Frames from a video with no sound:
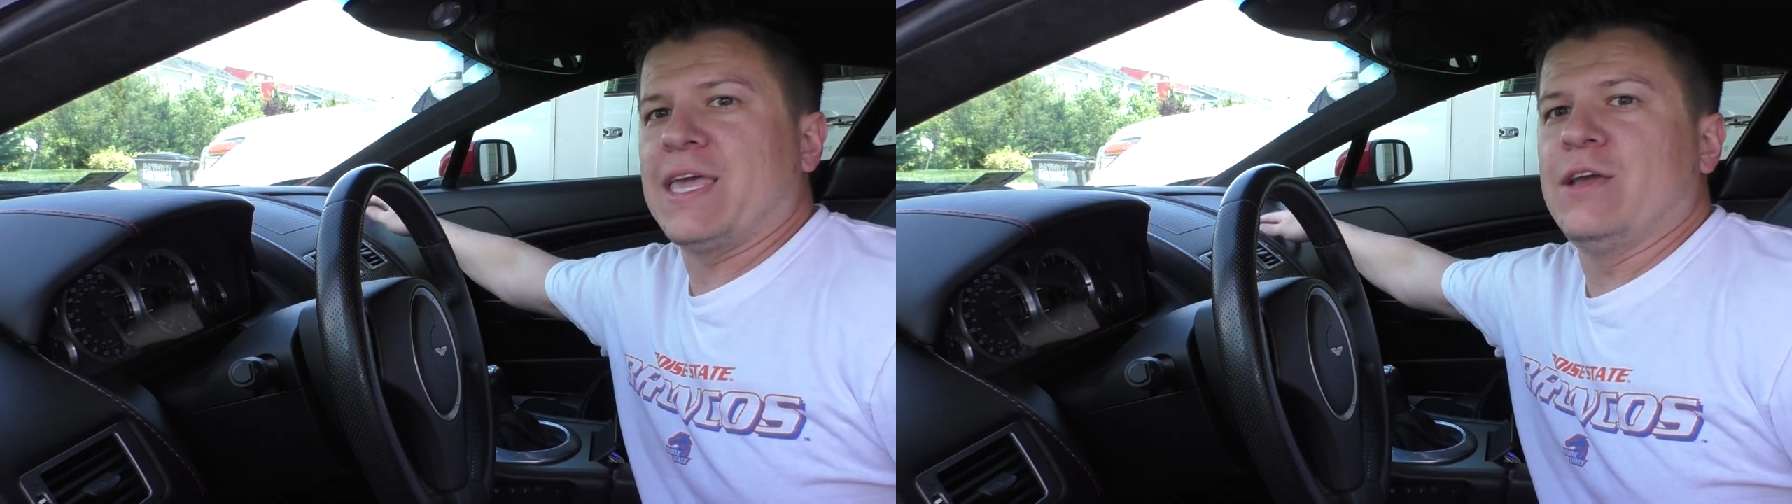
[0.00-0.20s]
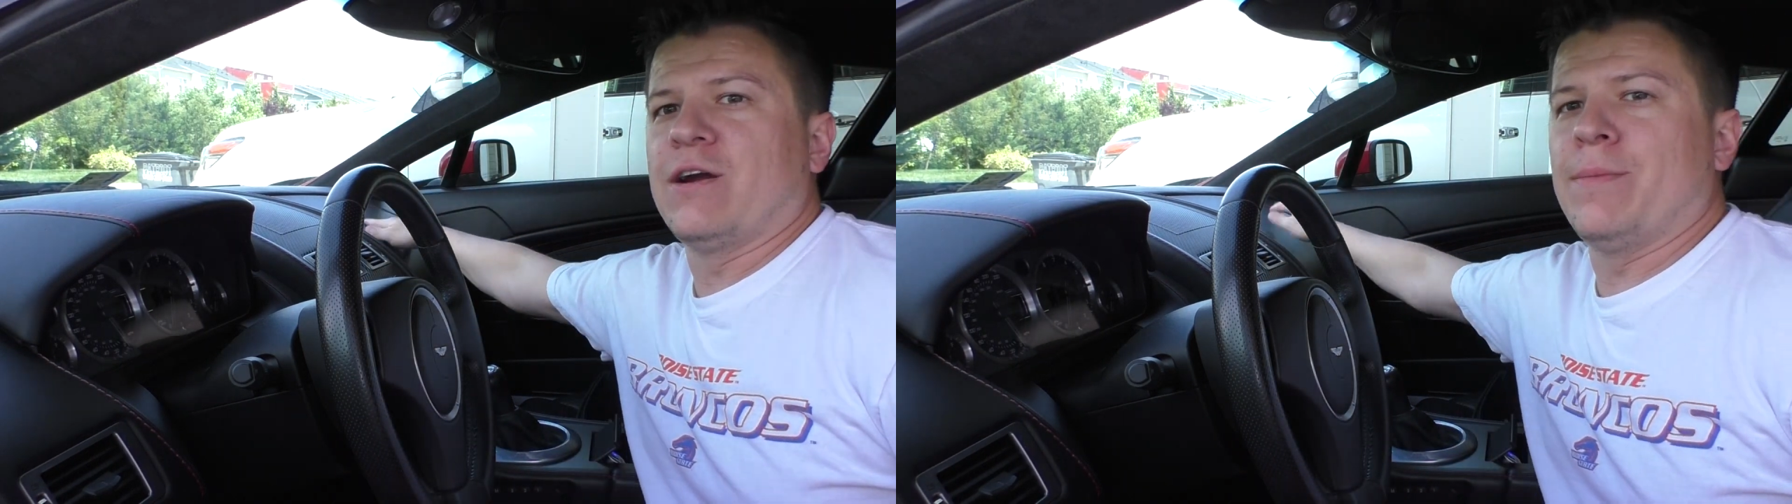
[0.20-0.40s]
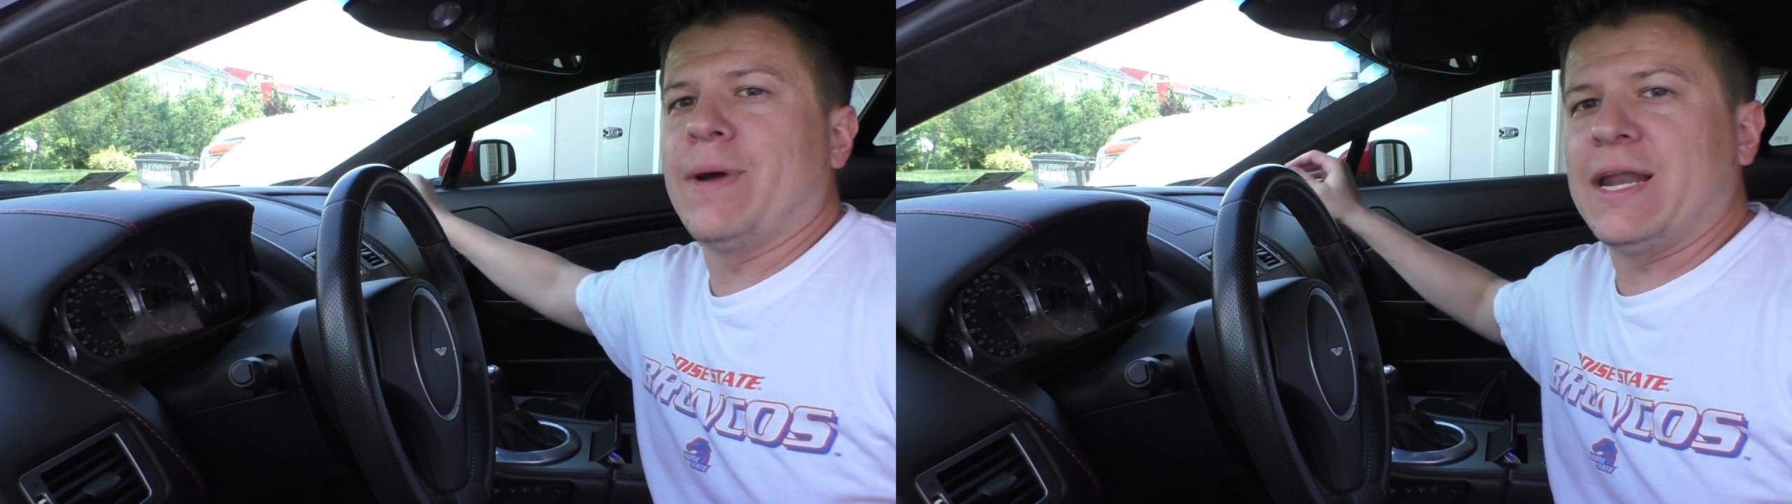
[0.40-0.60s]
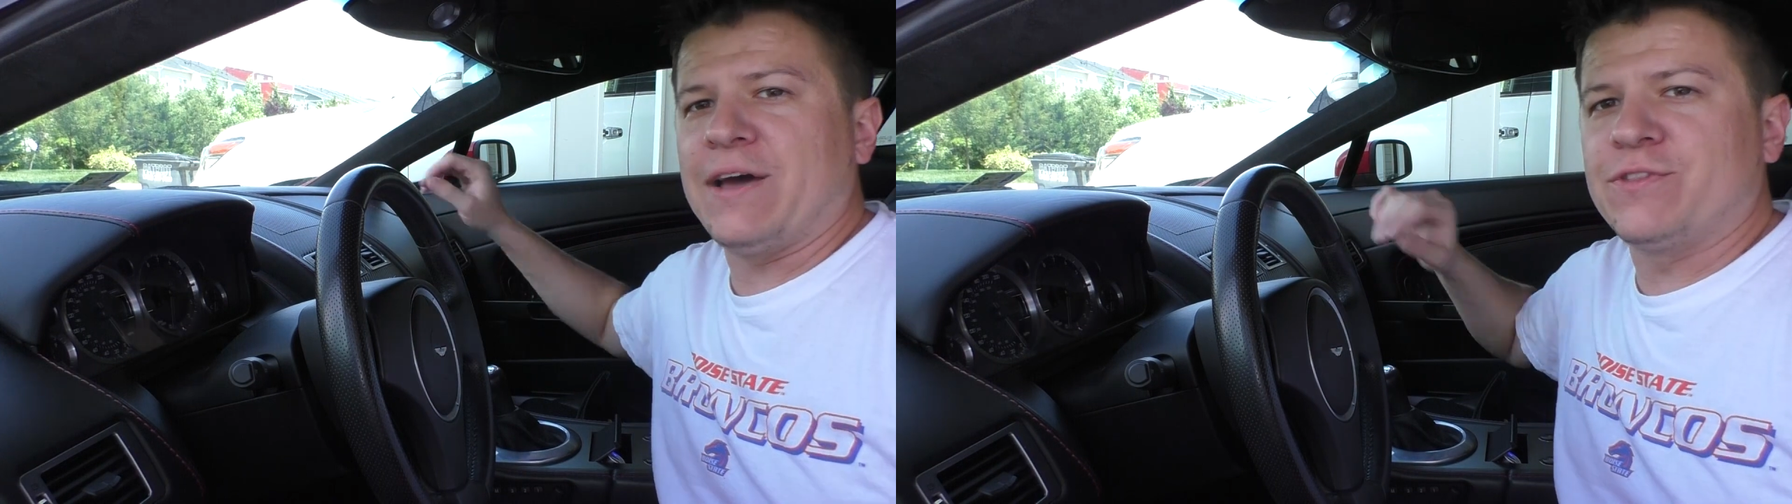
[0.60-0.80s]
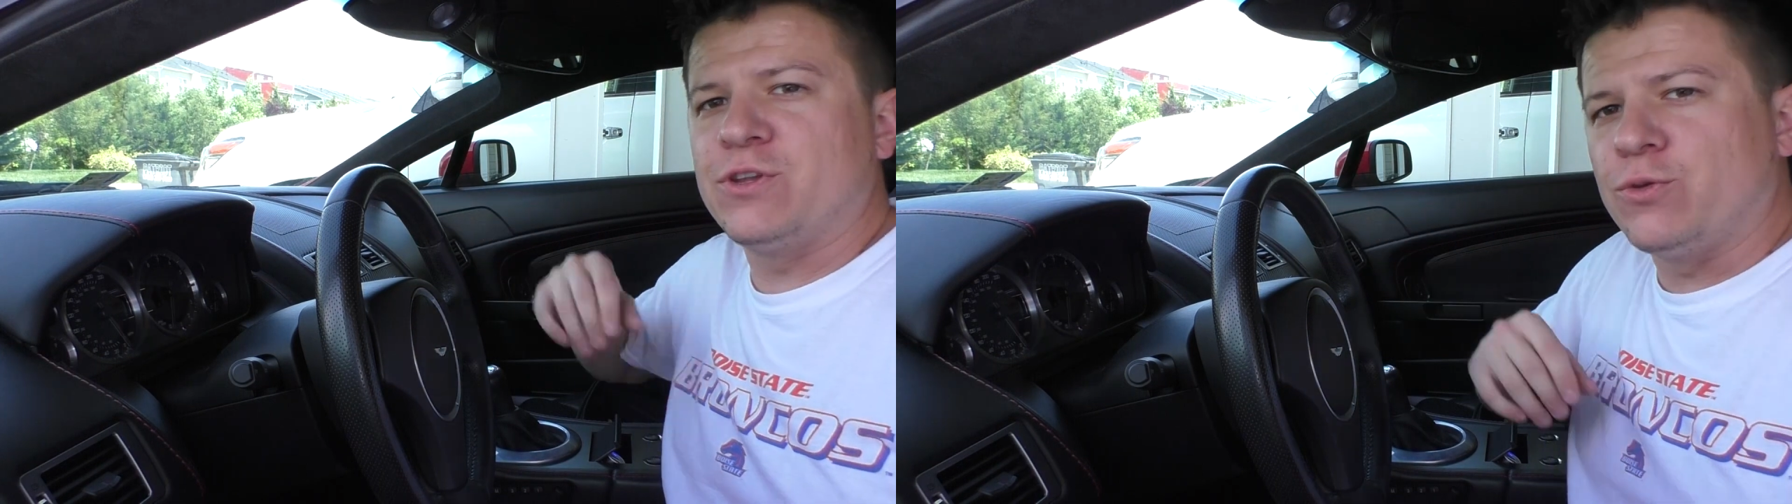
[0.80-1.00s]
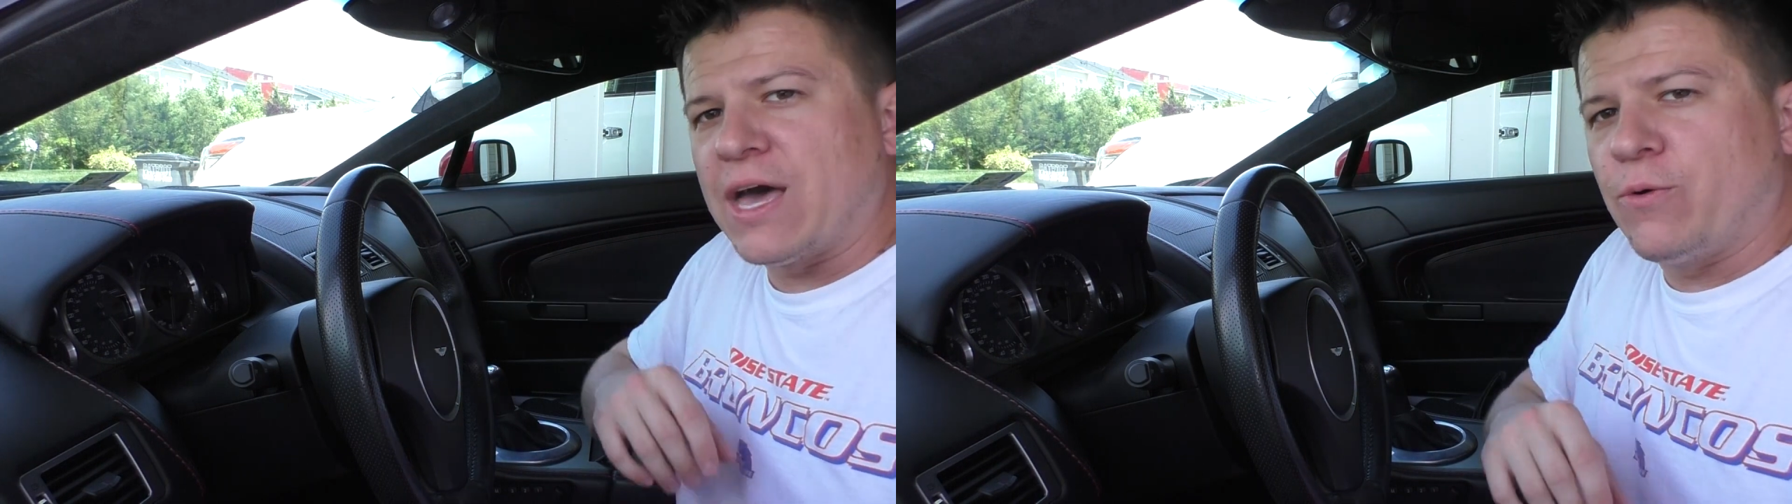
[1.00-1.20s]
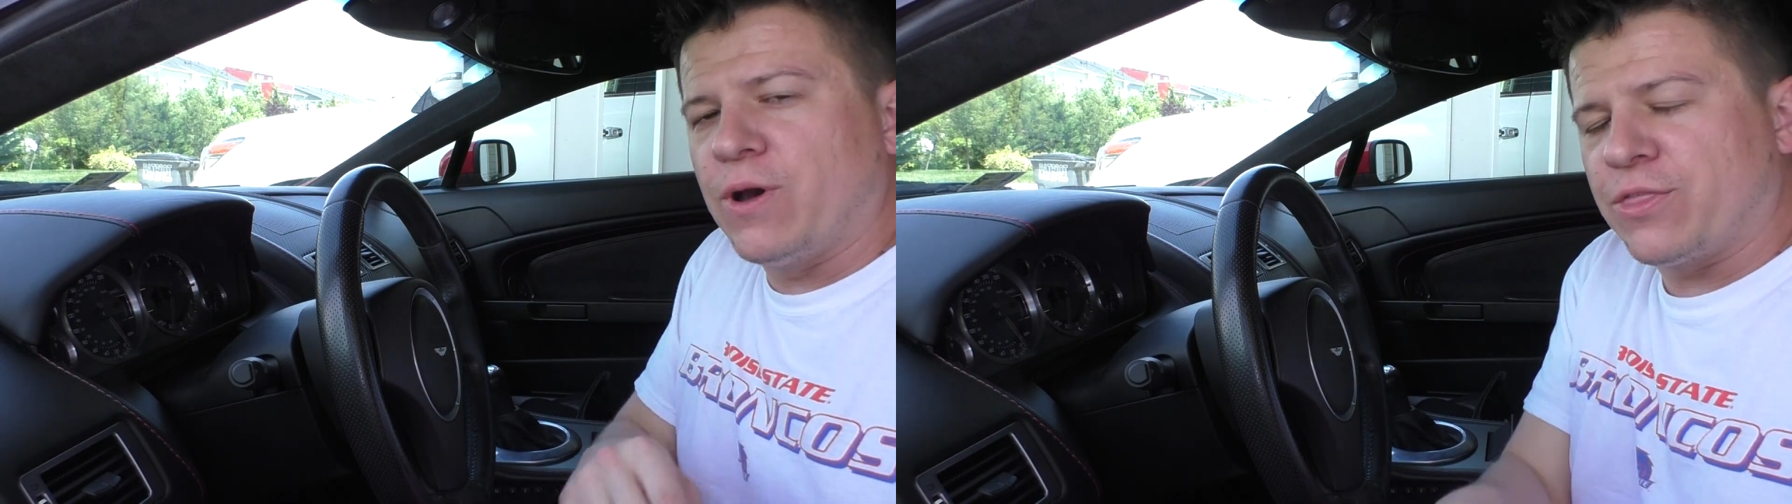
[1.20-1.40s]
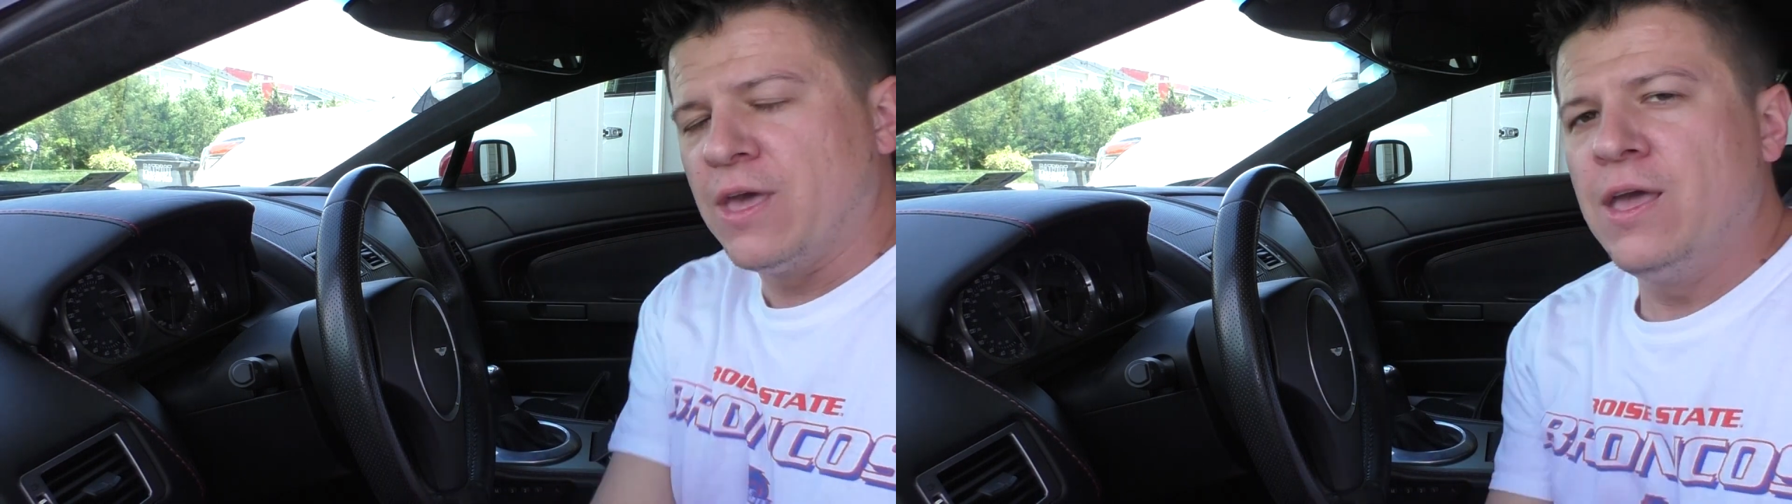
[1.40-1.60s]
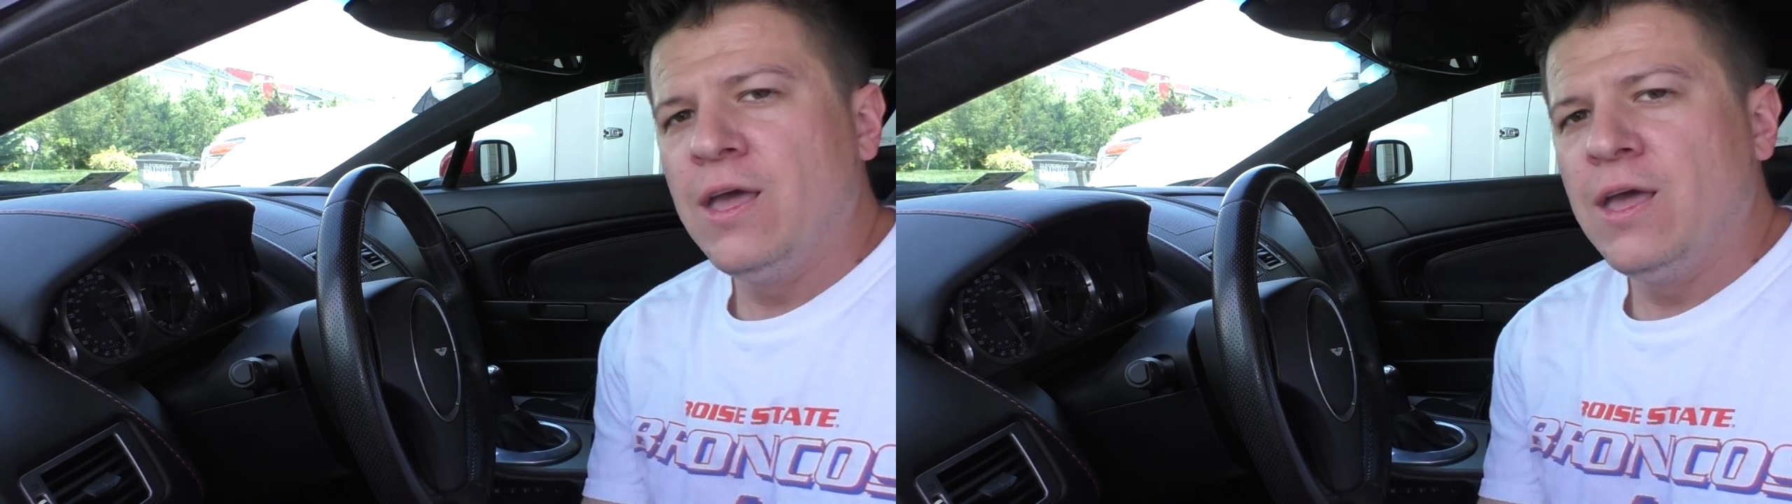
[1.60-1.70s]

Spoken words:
here I might have to do that with.